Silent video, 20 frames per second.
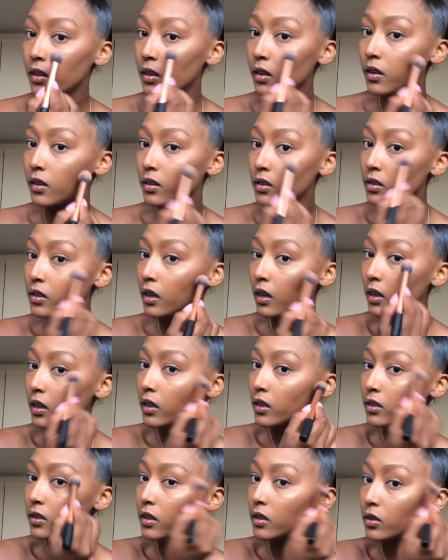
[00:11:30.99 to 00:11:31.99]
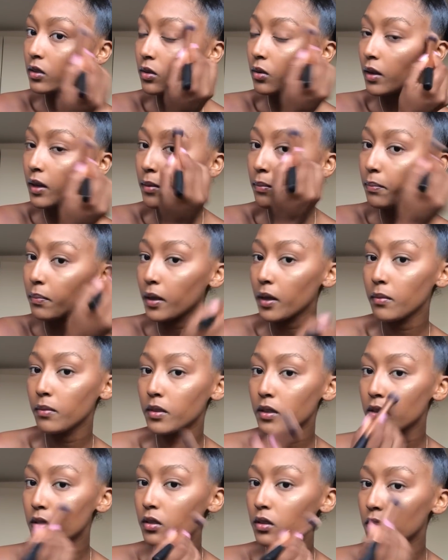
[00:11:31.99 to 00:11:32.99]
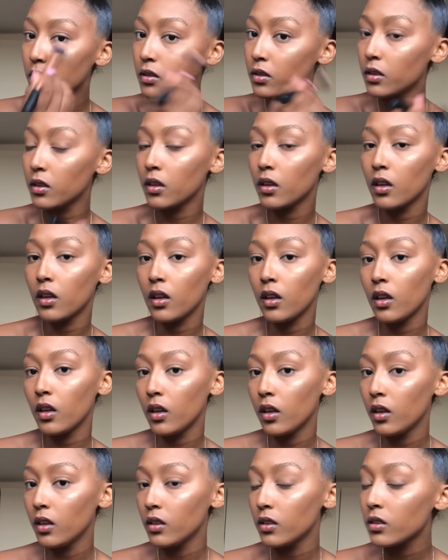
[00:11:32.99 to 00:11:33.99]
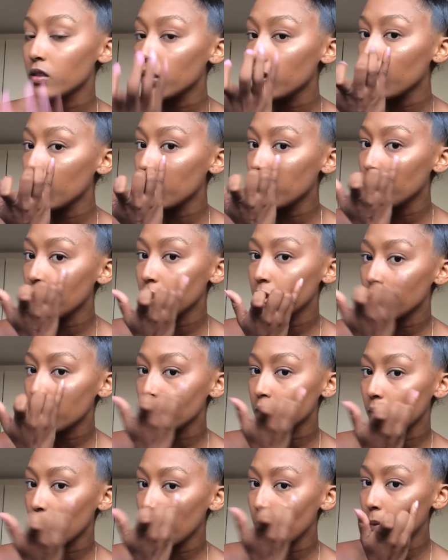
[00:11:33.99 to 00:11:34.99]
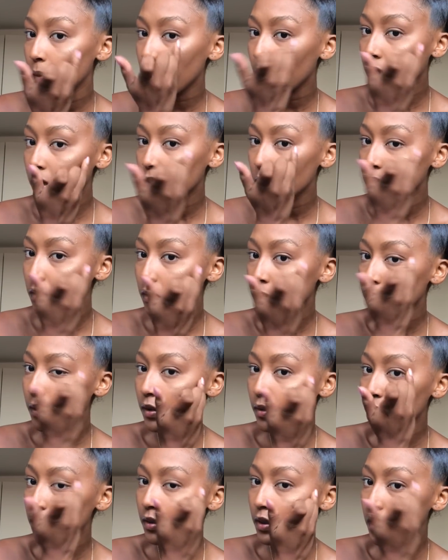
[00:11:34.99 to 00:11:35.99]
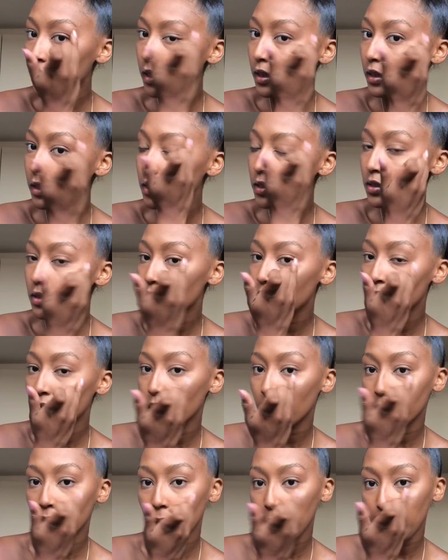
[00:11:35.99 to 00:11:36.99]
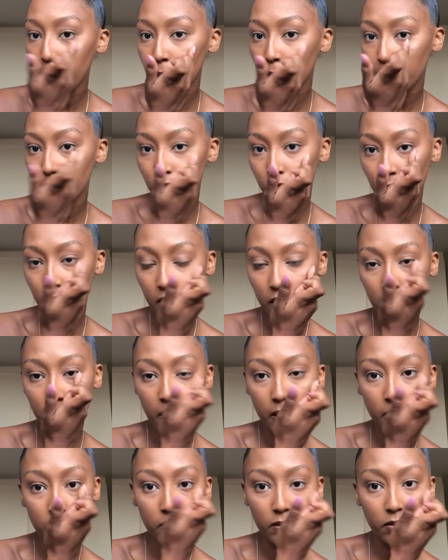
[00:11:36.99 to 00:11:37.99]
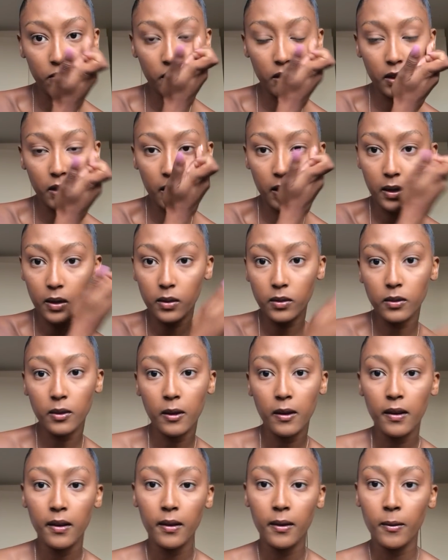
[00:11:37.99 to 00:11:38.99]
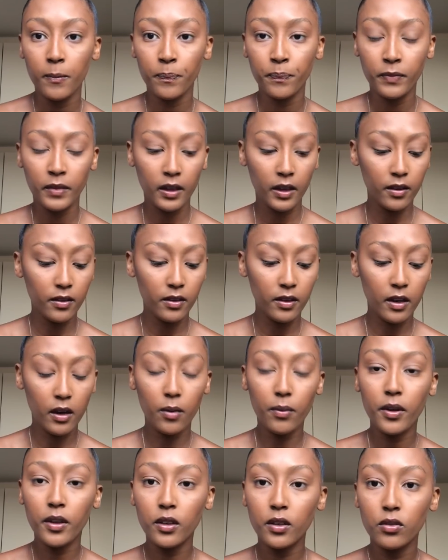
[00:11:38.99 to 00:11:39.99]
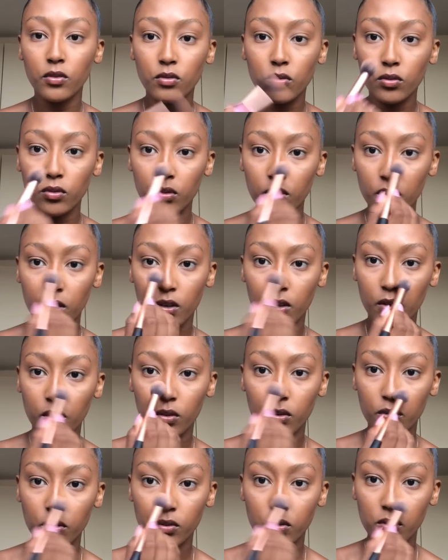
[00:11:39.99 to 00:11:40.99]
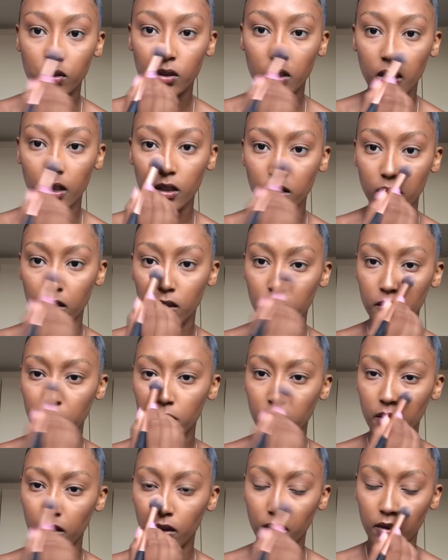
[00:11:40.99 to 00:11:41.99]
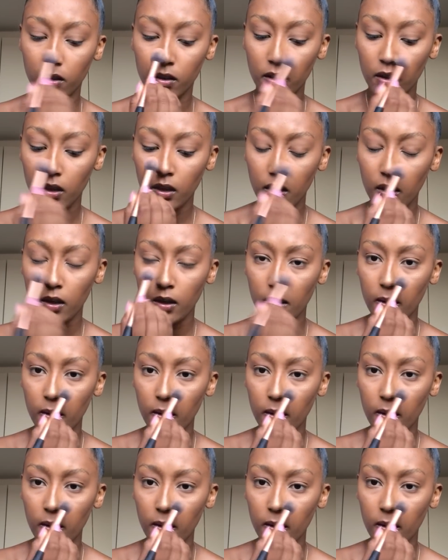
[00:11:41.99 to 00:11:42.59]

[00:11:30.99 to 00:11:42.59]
Yeah, this highlighter is quite pigmented. So yeah, then I just go back in with my finger and just feather out, feather out, feather out. And then now we're gonna do the nose, and then yeah.